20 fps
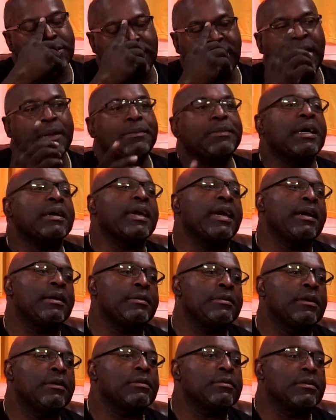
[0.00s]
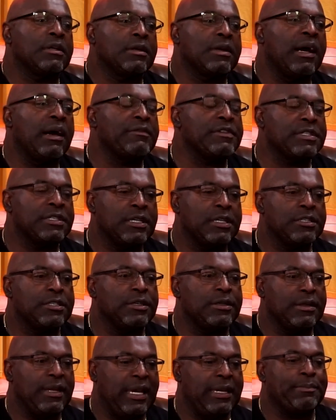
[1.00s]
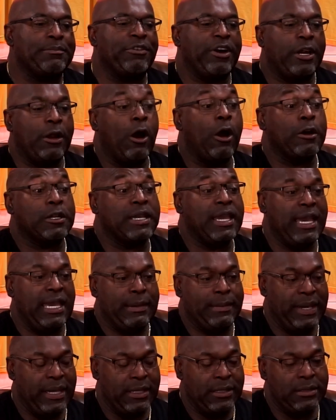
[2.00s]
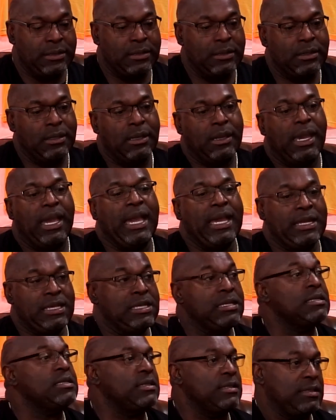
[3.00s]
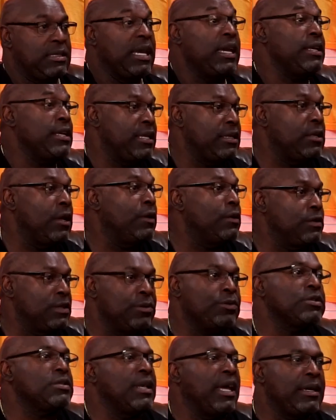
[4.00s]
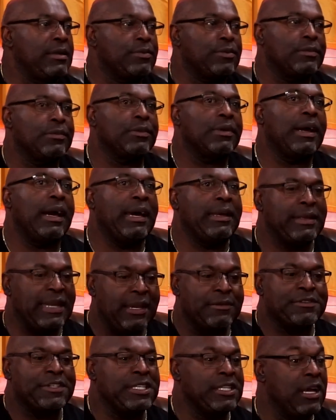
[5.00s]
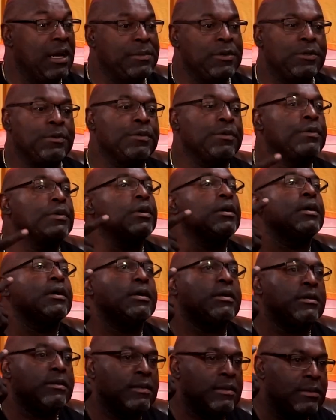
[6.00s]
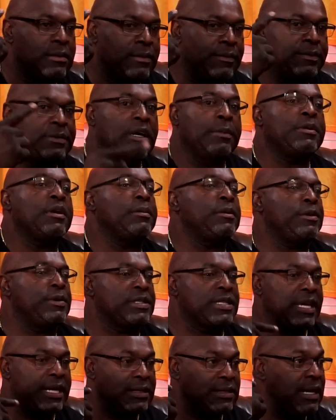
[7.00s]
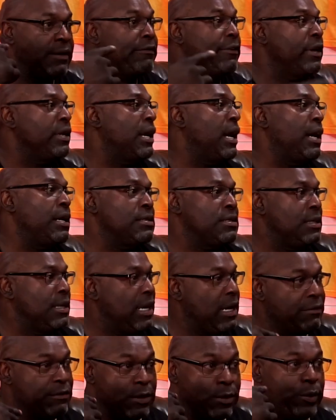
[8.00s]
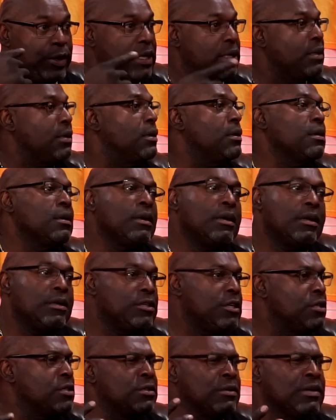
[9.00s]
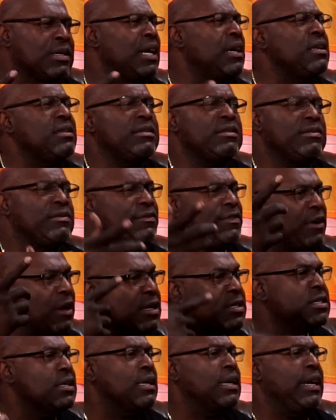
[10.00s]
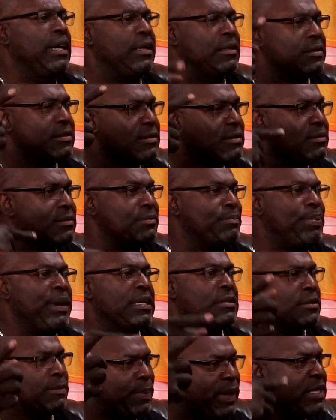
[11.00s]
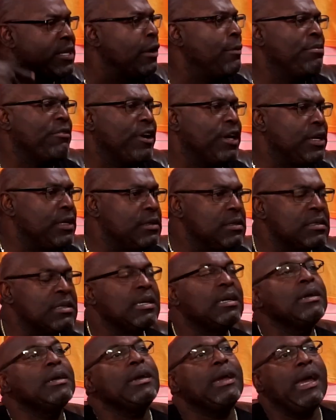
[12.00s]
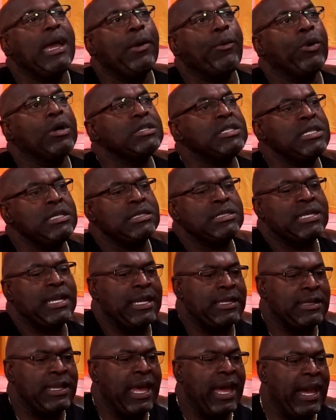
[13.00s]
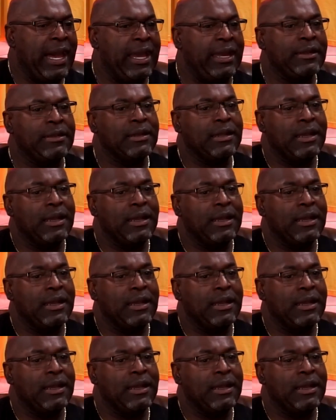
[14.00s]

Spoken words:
again, the conversation, like Bret Hart came in and he stated, though, it was like at FCW, the WWE sent different guys in every week just to get, for us to get, pick their brains. And once he said that,